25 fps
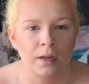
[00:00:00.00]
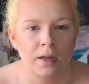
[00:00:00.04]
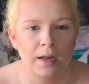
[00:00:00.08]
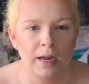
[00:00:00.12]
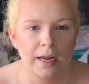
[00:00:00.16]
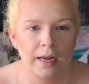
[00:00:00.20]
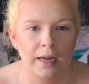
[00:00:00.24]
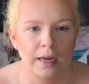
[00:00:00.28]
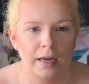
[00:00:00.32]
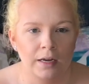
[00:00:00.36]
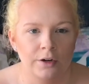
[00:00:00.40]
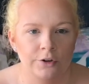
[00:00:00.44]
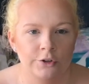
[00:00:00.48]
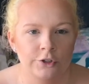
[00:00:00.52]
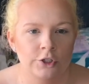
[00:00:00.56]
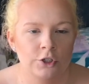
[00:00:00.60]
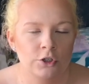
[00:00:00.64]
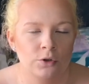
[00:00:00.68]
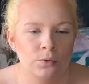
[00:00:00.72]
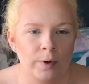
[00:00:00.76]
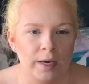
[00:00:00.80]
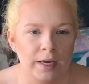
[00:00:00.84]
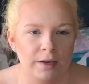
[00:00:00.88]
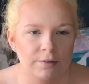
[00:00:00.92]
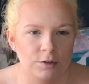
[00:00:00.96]
and just a
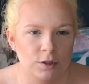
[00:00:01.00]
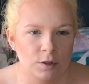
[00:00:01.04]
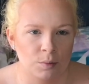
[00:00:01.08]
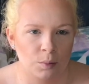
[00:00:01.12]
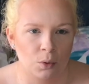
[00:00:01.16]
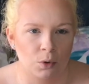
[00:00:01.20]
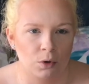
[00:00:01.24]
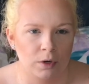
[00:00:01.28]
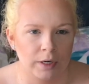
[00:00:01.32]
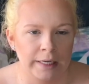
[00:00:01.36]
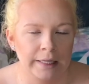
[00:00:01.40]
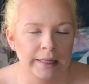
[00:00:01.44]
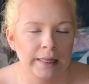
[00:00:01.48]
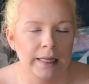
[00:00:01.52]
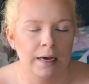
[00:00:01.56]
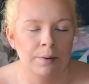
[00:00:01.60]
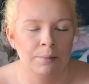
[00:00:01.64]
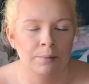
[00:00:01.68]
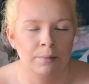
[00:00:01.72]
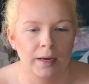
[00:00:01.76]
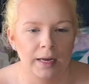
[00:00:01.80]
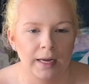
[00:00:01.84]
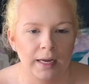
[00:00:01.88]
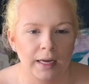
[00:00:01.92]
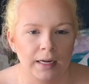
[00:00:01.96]
way of supporting
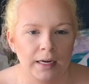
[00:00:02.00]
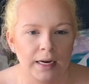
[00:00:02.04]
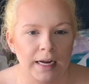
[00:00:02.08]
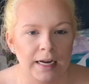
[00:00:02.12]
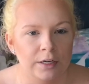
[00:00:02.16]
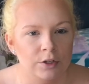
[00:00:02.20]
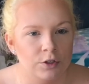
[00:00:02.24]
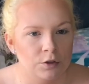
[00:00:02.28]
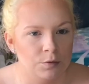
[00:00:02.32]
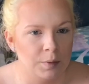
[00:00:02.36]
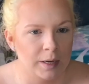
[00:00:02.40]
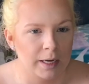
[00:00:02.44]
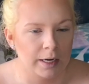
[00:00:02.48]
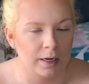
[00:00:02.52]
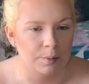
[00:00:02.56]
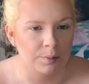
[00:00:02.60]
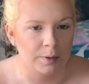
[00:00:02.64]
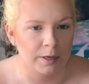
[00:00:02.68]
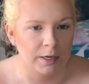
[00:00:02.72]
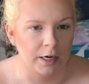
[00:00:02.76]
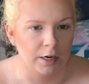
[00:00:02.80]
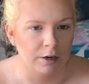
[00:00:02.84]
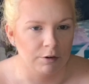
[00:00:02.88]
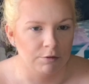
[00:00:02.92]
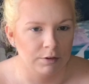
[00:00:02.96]
them. And I do makeup
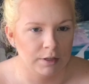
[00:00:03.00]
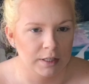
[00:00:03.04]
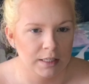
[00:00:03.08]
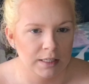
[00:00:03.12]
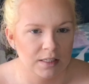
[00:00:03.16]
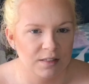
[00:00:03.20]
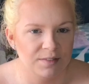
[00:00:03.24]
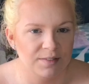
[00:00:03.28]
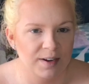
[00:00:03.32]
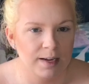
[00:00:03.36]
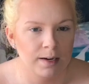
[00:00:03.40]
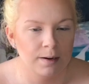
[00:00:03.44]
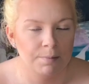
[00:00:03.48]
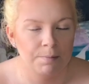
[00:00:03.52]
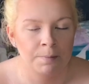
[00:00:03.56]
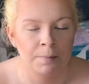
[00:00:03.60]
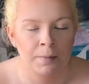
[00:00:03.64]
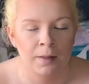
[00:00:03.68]
and hair for this event.